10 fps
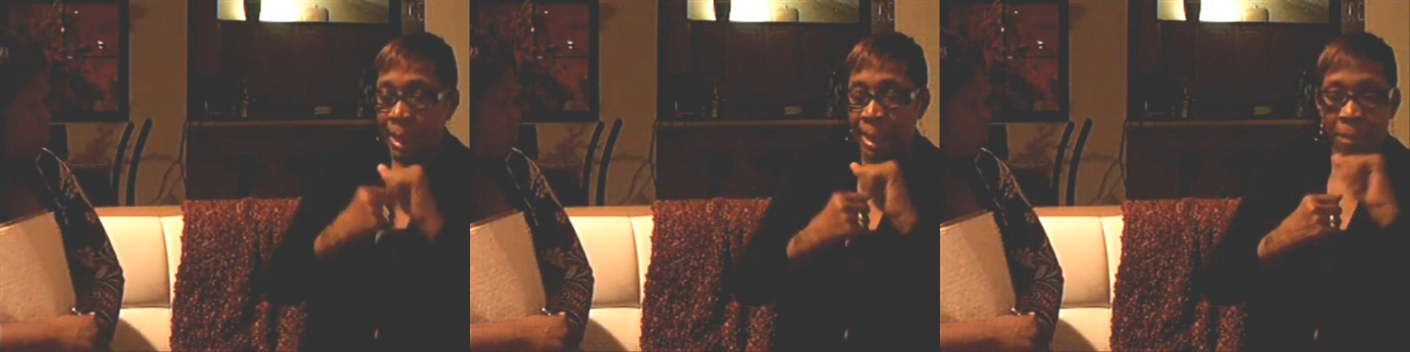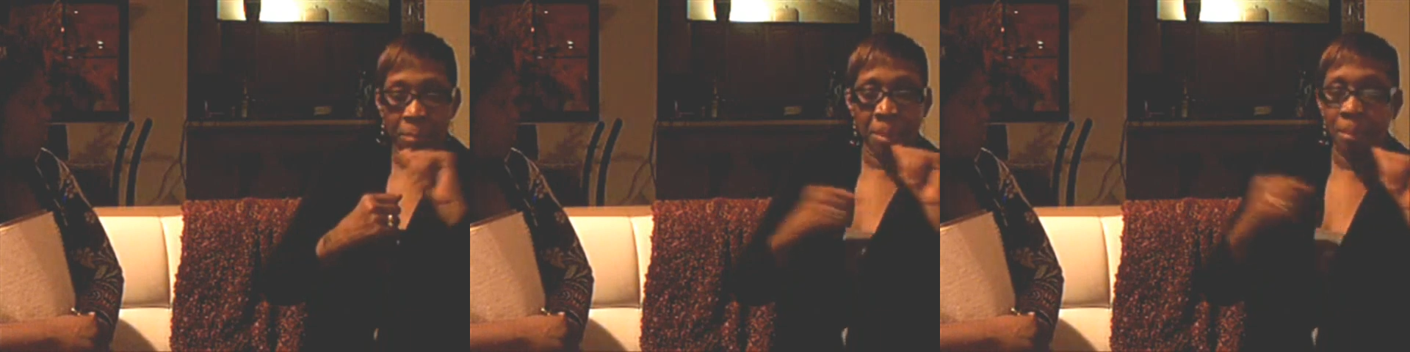
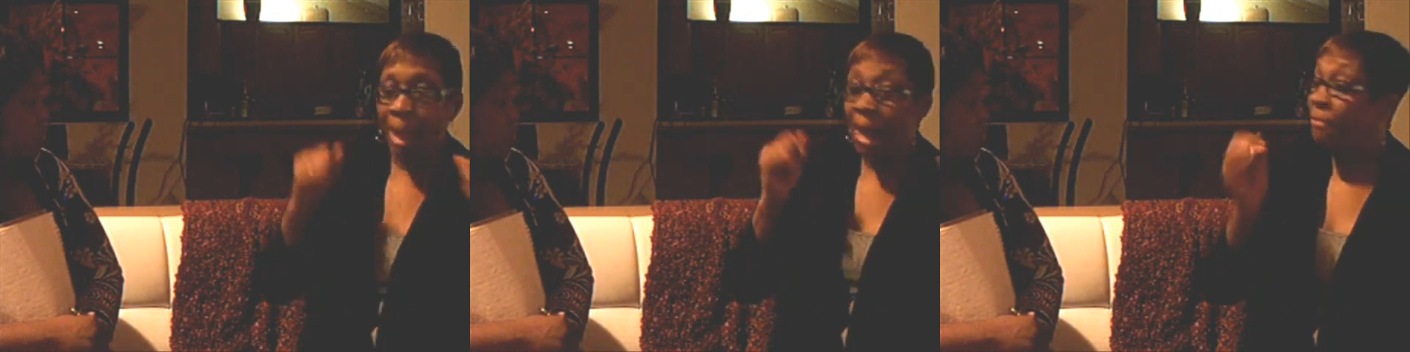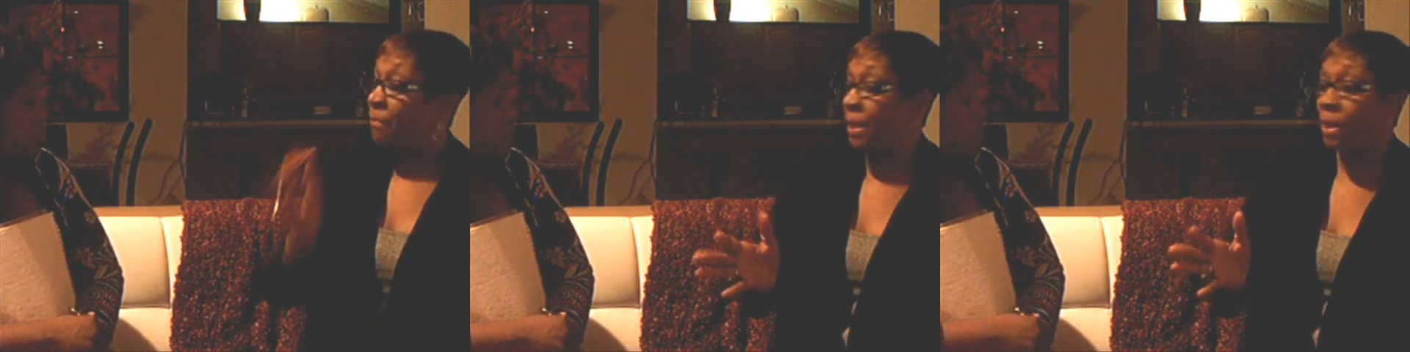and I remember I
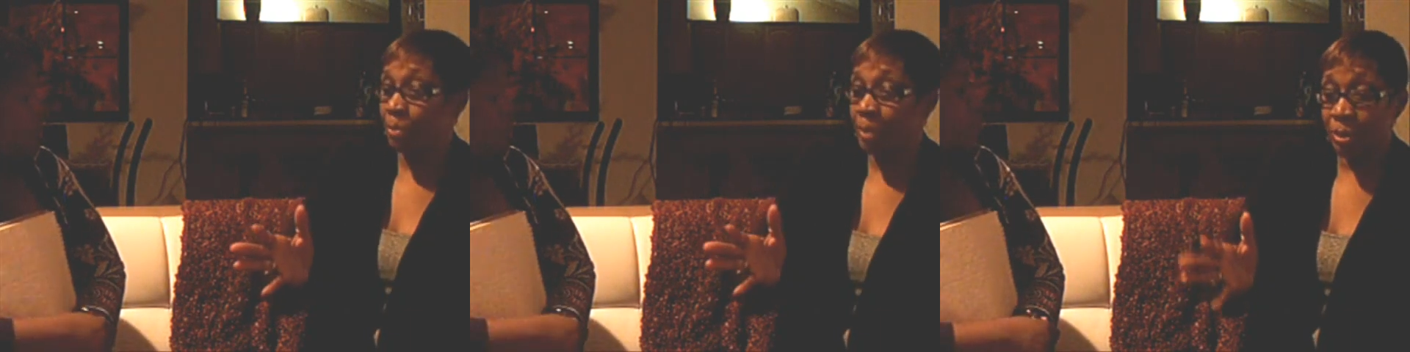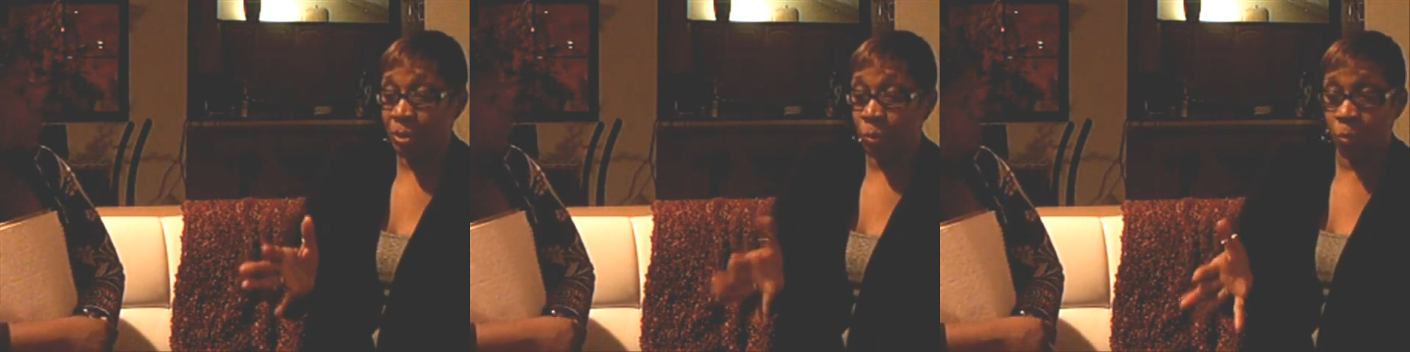fell
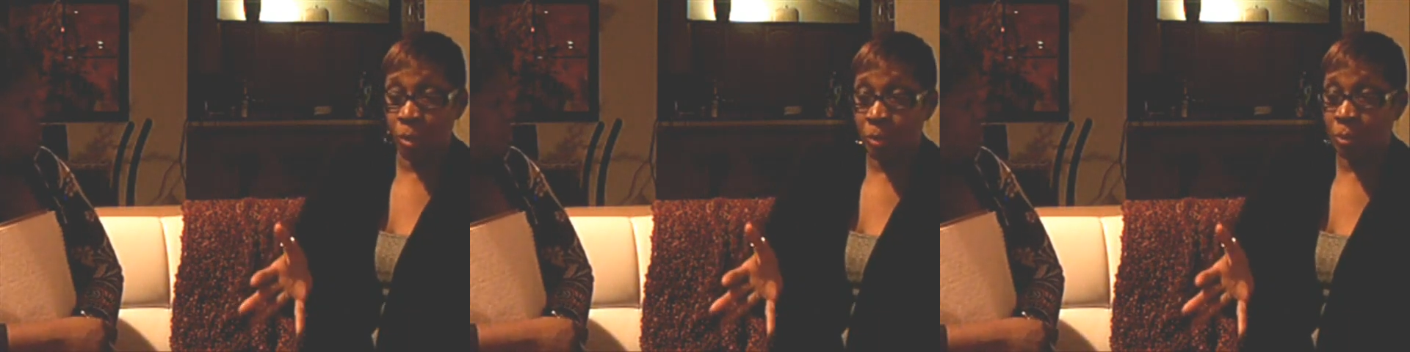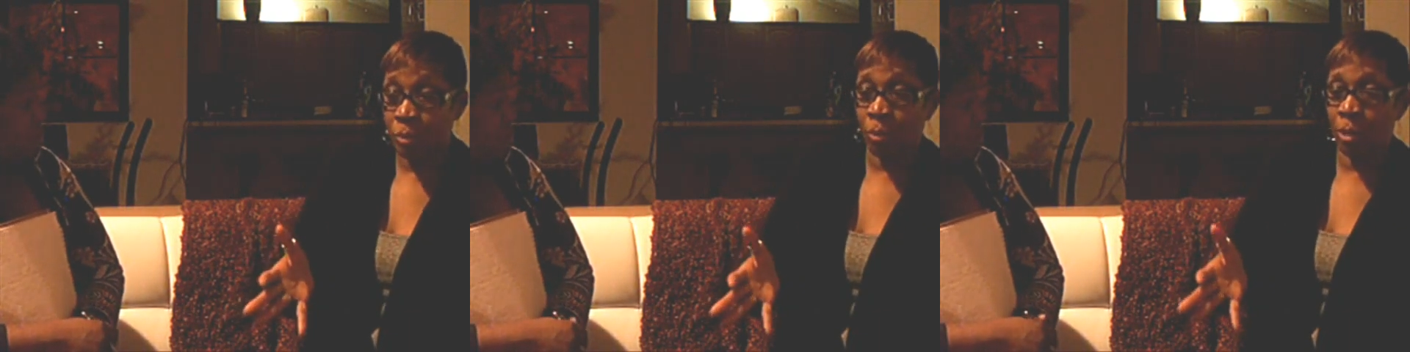because the water
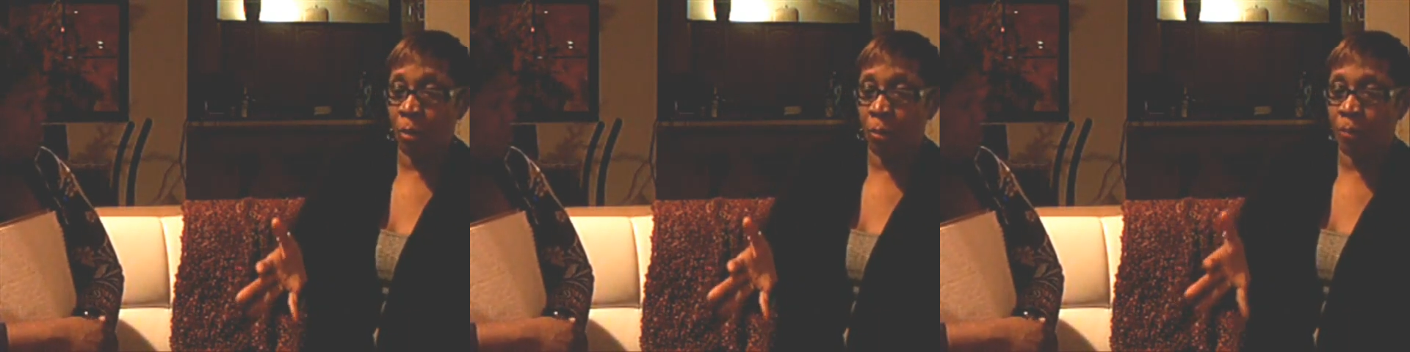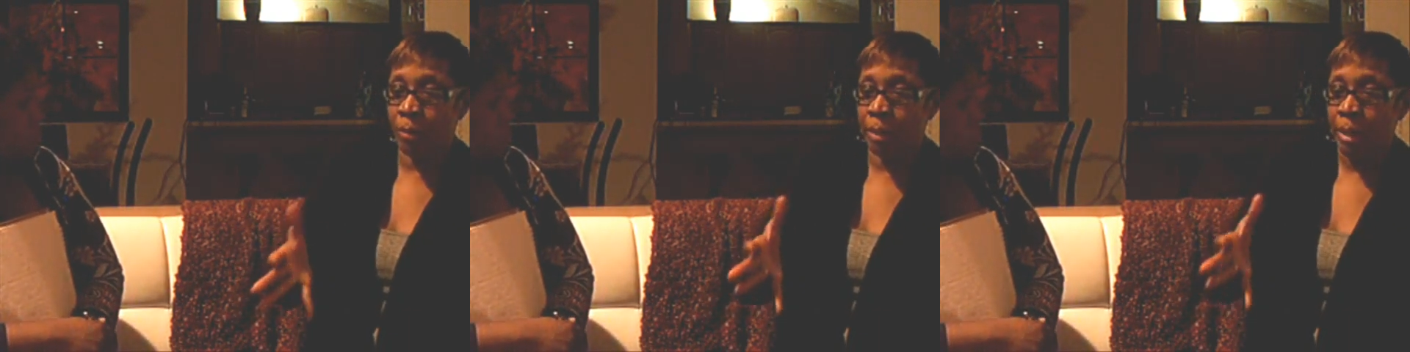was all
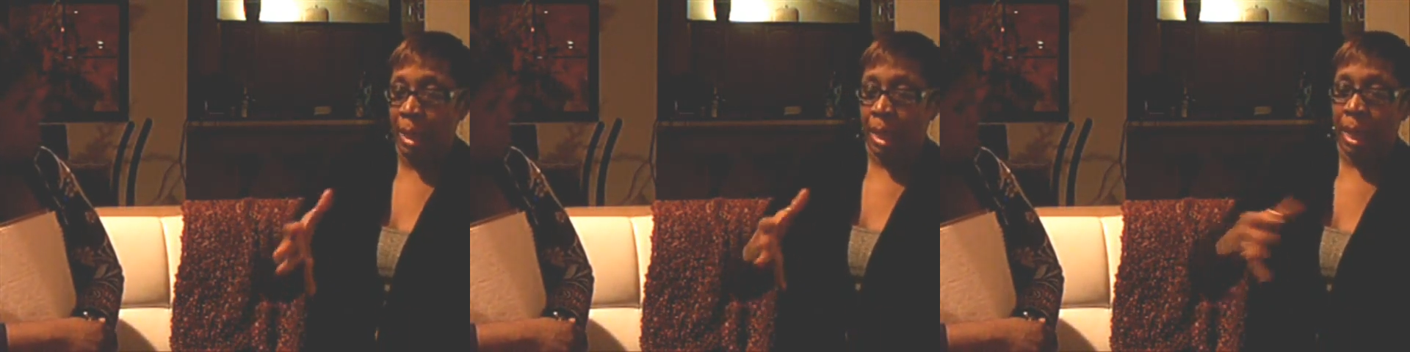over,